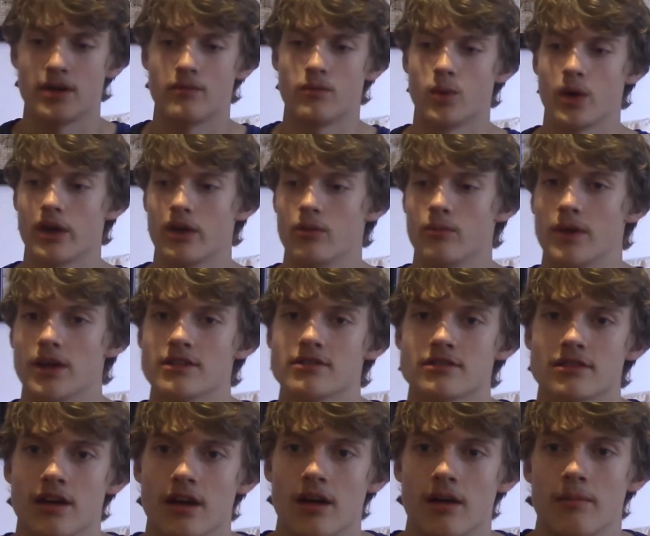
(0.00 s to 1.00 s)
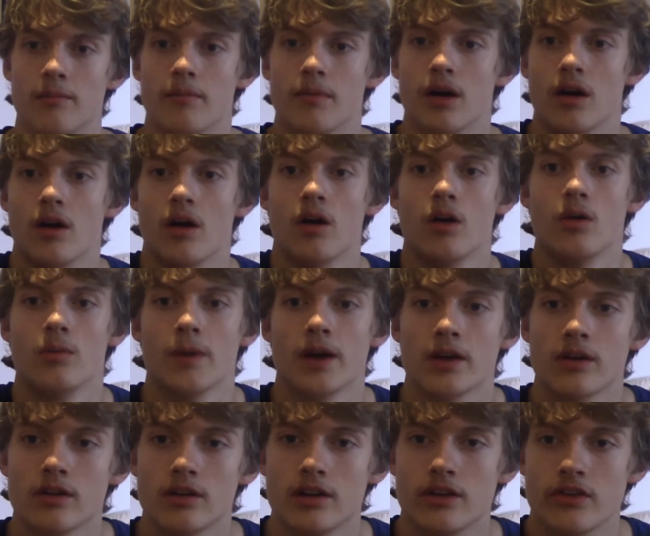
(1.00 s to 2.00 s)
of what you missed. Oh my
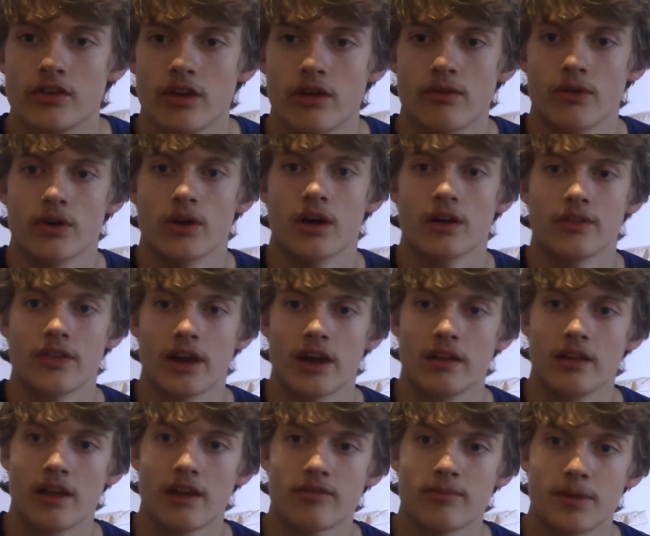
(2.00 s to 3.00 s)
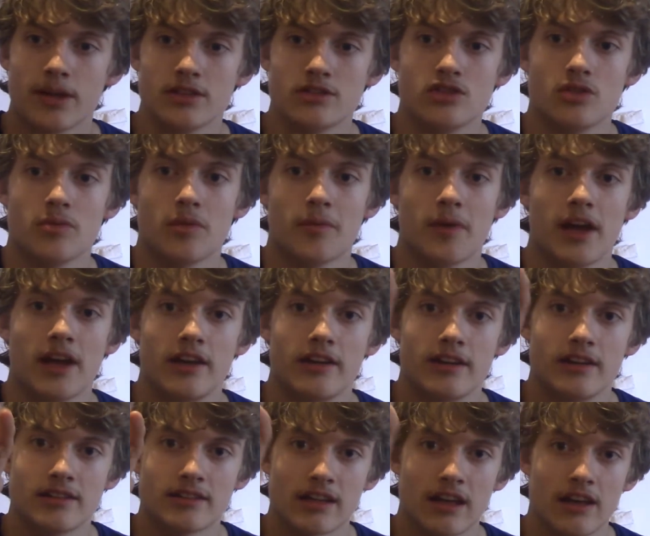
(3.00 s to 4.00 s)
goodness, I forgot that I left my Superman
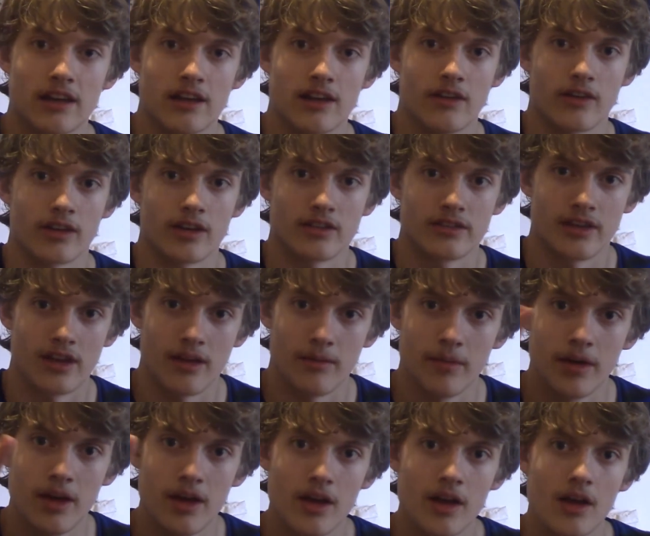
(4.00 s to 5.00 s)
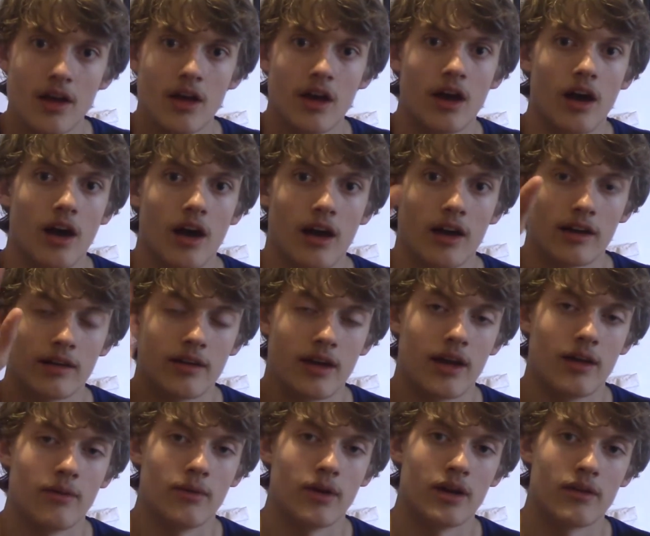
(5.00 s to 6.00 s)
disc in here because I'm
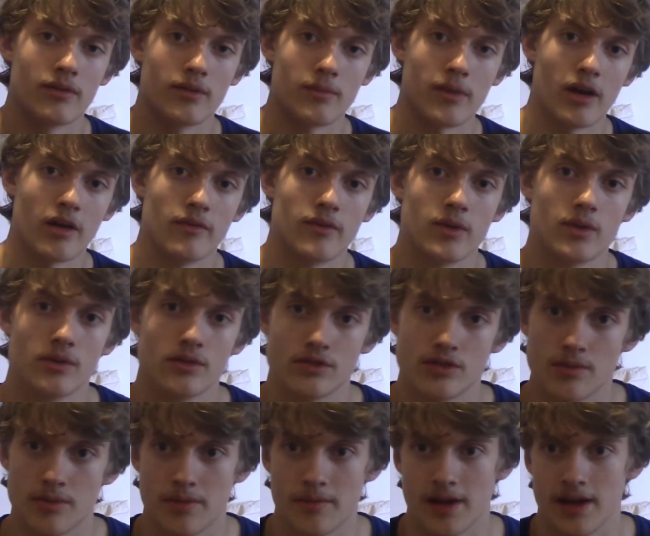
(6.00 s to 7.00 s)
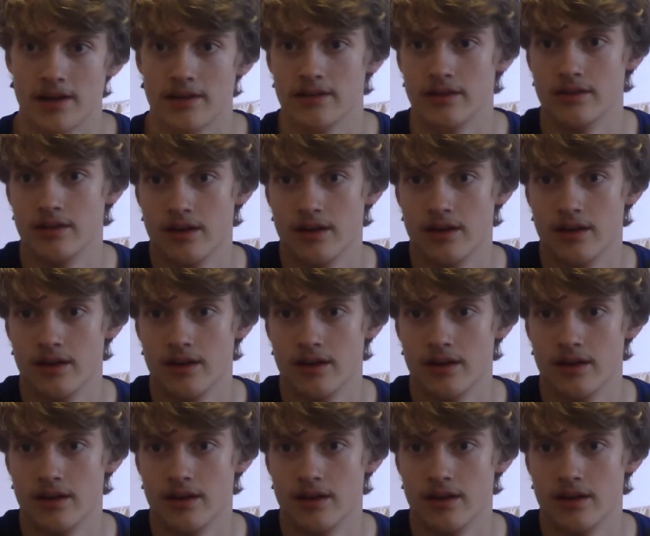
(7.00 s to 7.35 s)
getting ready for my review of Superman.